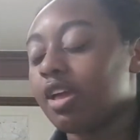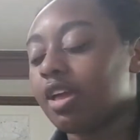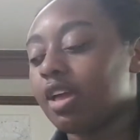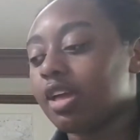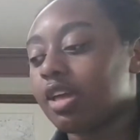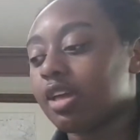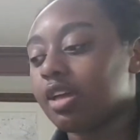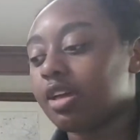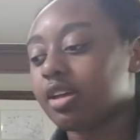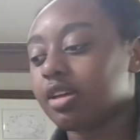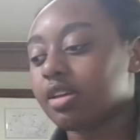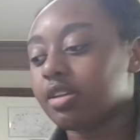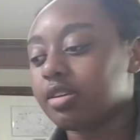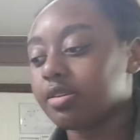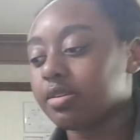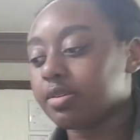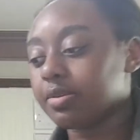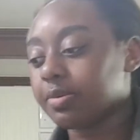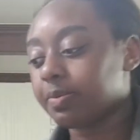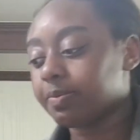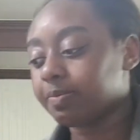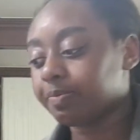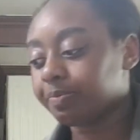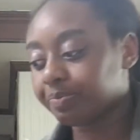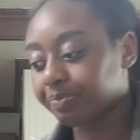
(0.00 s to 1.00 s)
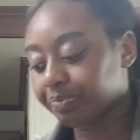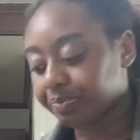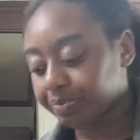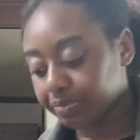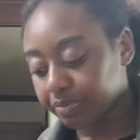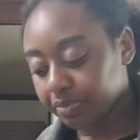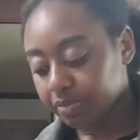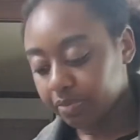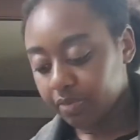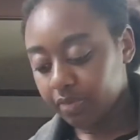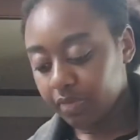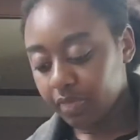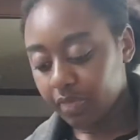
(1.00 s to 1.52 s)
and
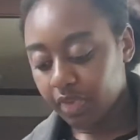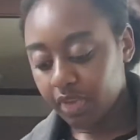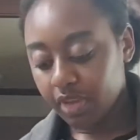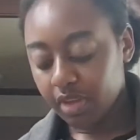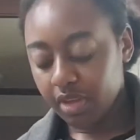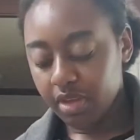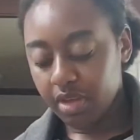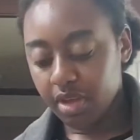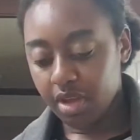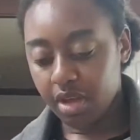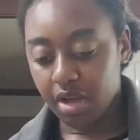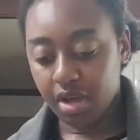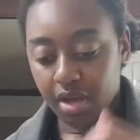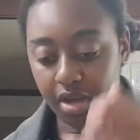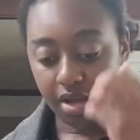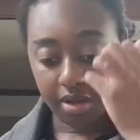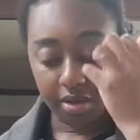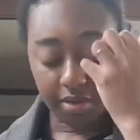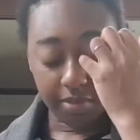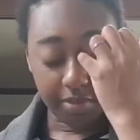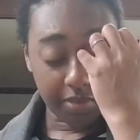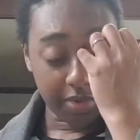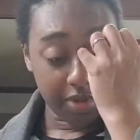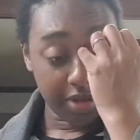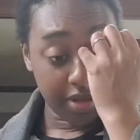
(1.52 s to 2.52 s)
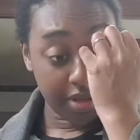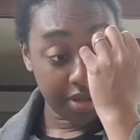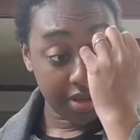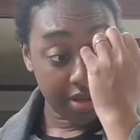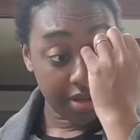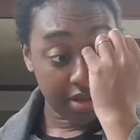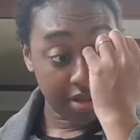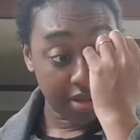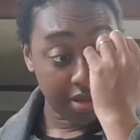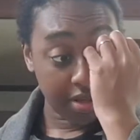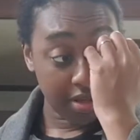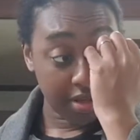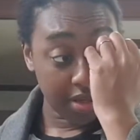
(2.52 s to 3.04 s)
um,
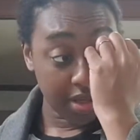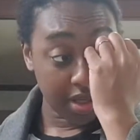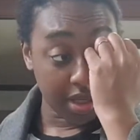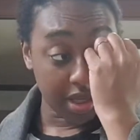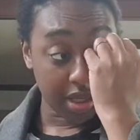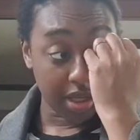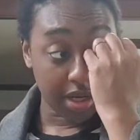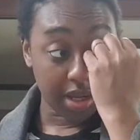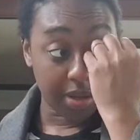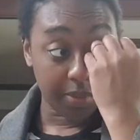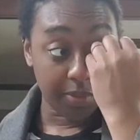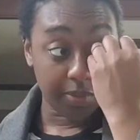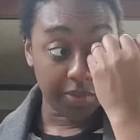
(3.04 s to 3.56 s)
and I